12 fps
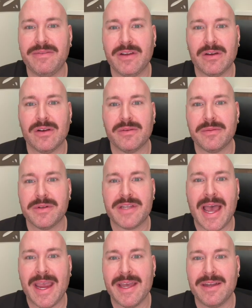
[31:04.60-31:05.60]
if your
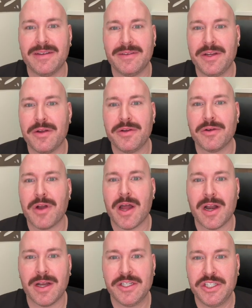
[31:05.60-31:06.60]
diet, you're
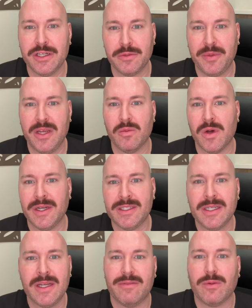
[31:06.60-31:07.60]
not on a
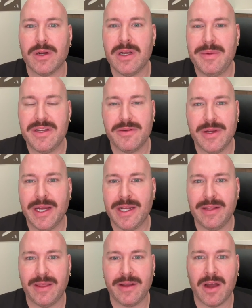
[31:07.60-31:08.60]
GLP-1, if we're going to be doing
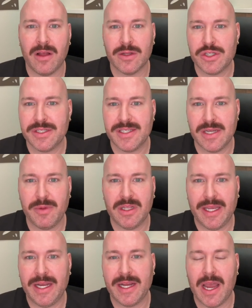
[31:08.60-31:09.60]
anything collagen
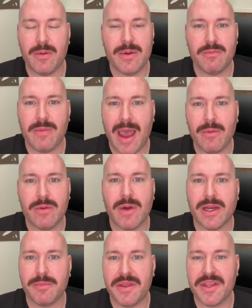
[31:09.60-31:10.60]
stimulating, I would
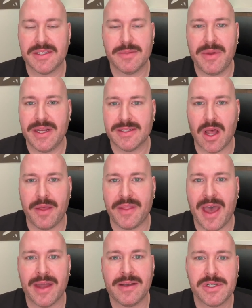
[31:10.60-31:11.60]
recommend that somebody's on
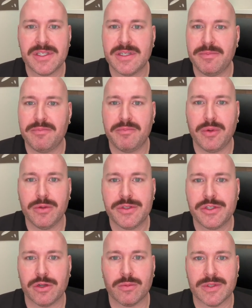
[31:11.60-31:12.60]
that just to
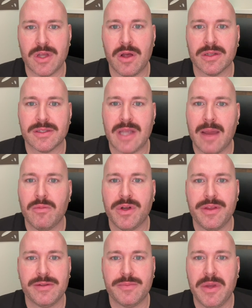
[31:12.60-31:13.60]
boost your results. I'm one
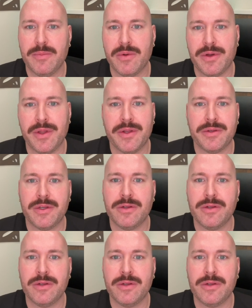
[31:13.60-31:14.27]
of those people,